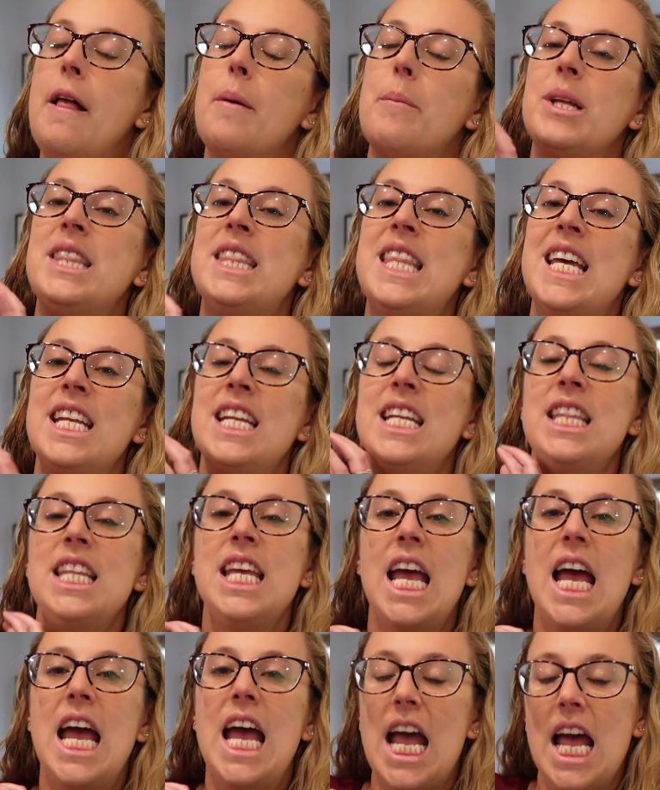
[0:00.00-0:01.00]
But then at
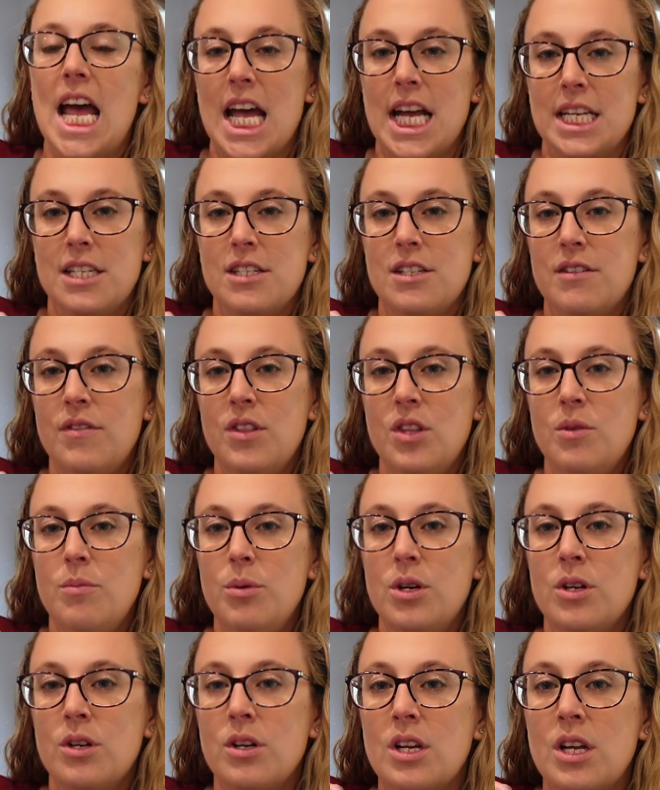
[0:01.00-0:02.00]
the end of the
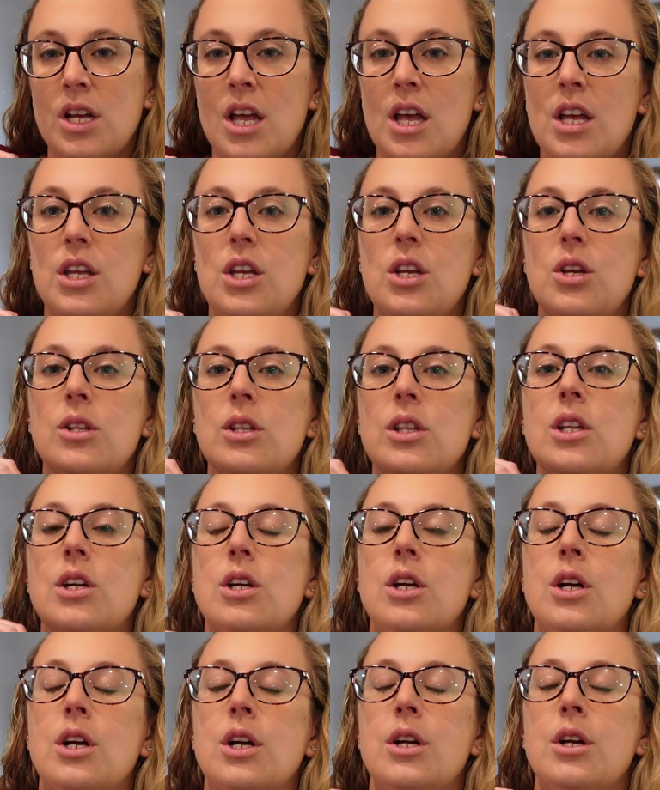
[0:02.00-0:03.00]
book, you'll
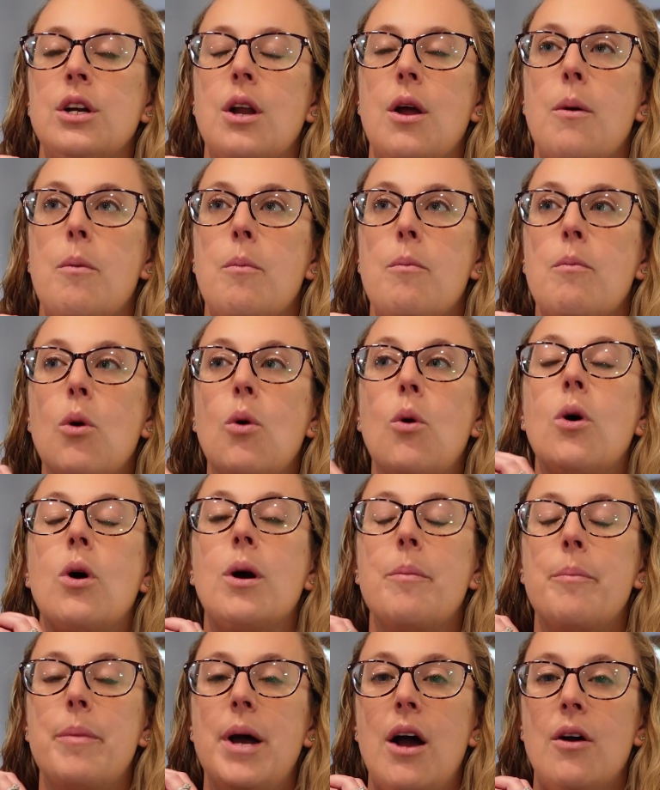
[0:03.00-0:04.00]
learn
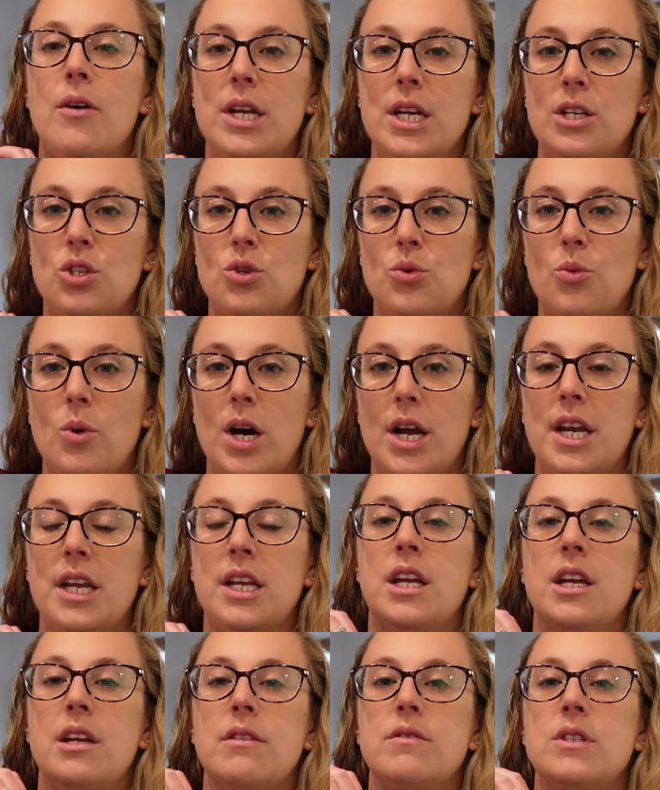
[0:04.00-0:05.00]
more about each one.
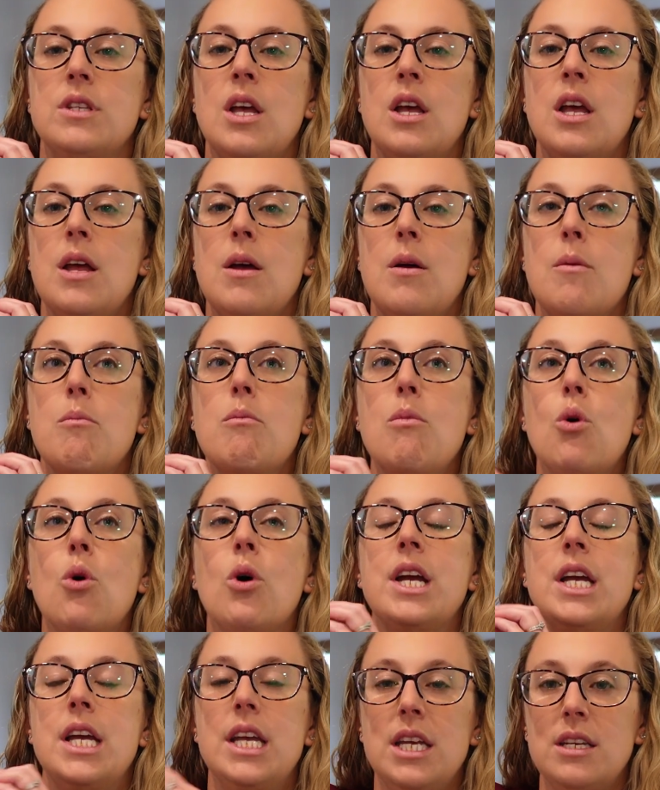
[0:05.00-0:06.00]
It gives
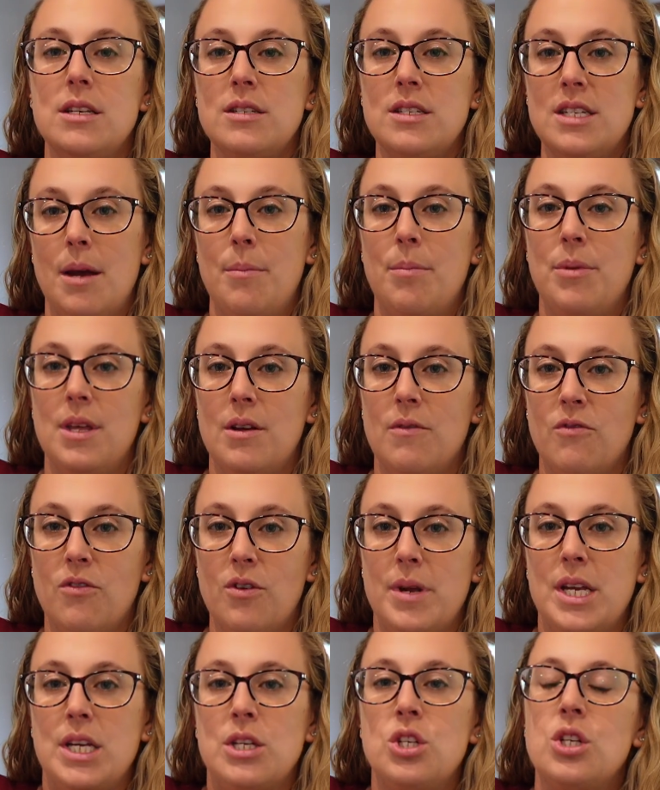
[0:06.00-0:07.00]
more in-depth
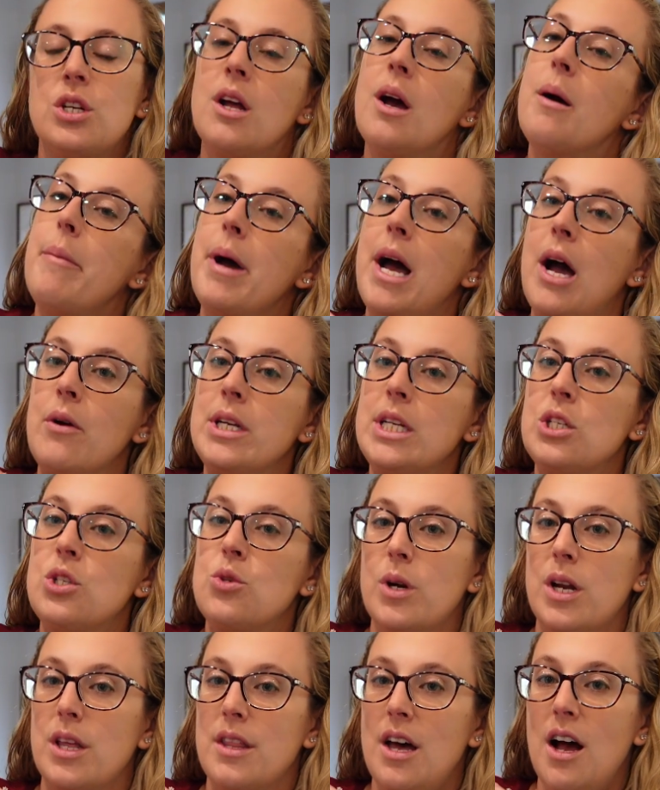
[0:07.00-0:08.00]
information about each
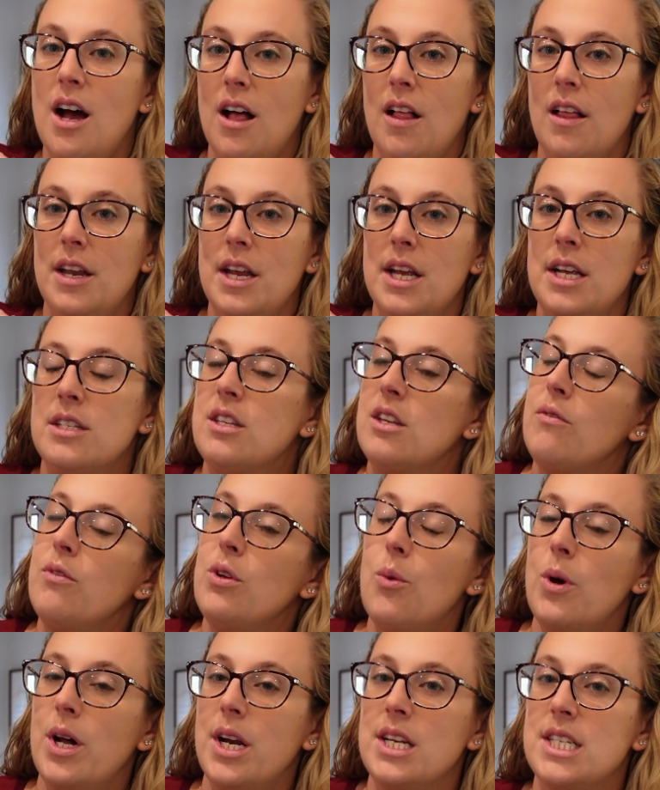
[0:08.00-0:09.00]
one of the holidays if
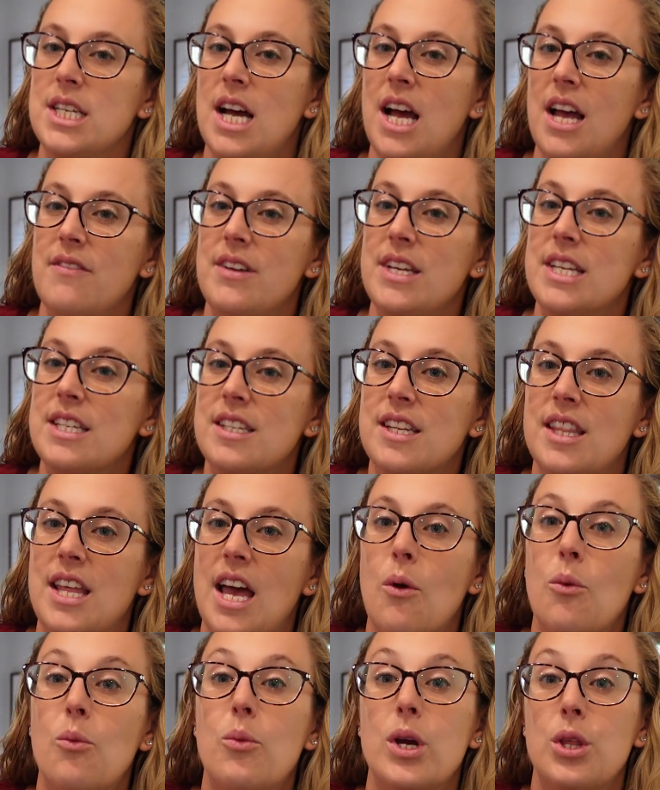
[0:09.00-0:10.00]
you want to dive into
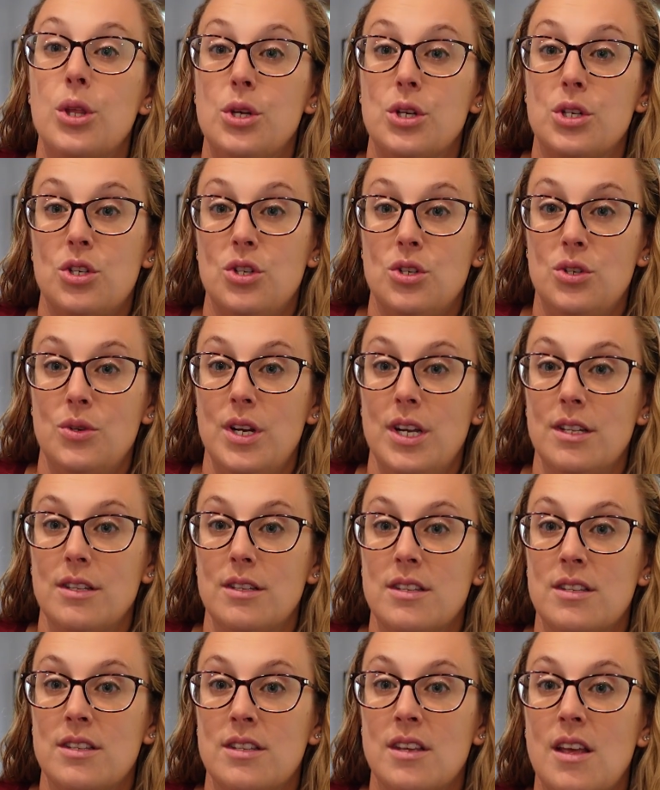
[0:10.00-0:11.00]
that with your
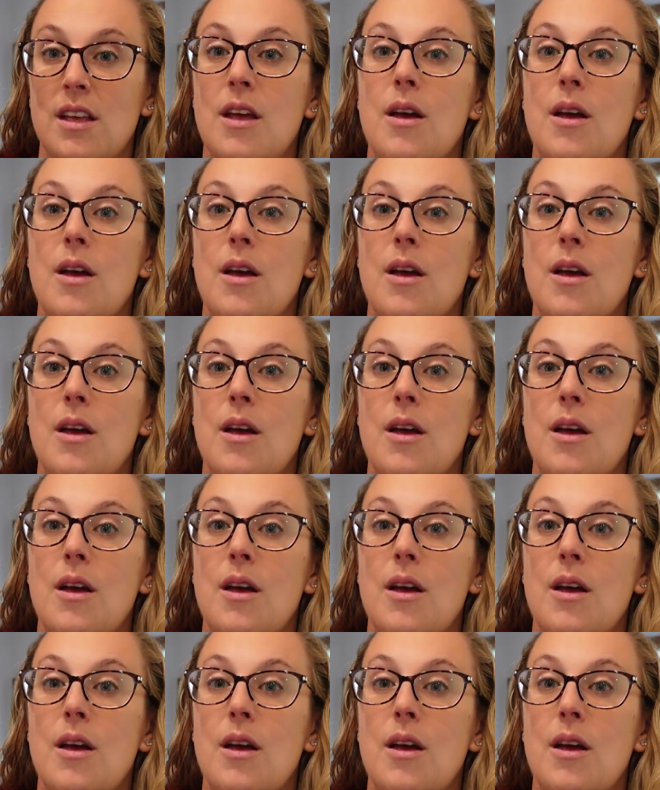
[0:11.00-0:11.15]
students.